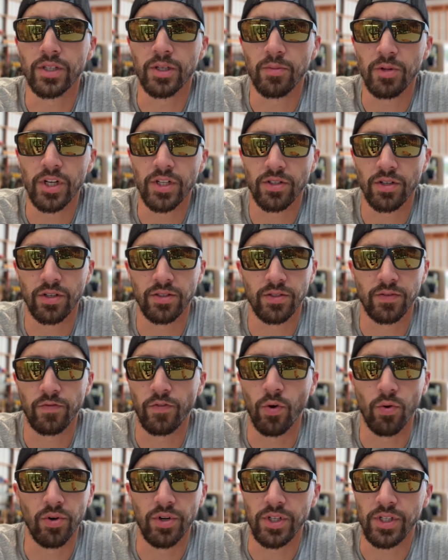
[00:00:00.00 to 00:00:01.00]
I mean, it's on
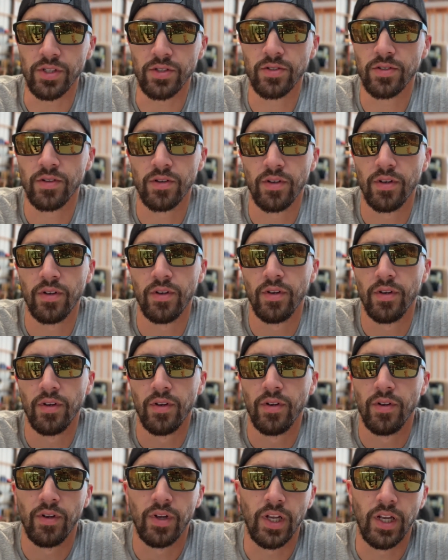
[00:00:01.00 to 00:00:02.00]
40s
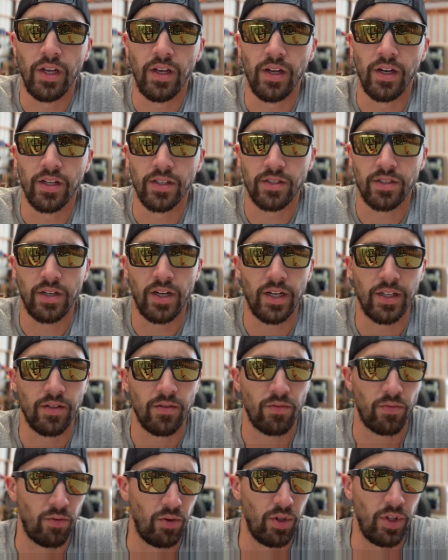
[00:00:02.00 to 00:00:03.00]
and it's
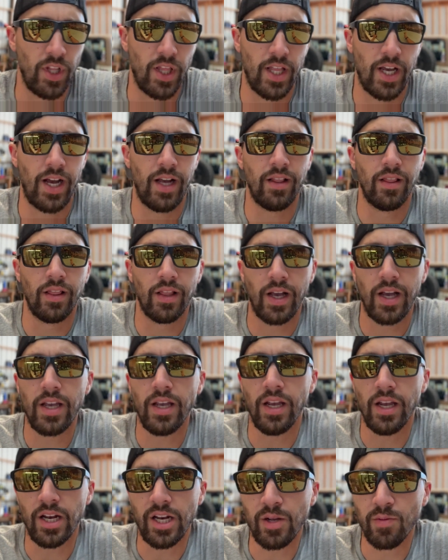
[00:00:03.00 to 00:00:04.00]
not really that
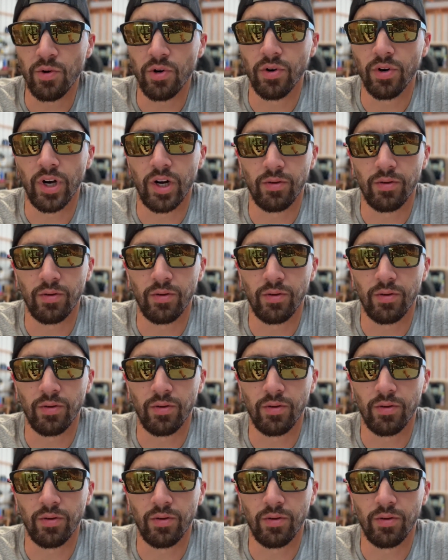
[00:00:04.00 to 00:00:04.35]
light anymore.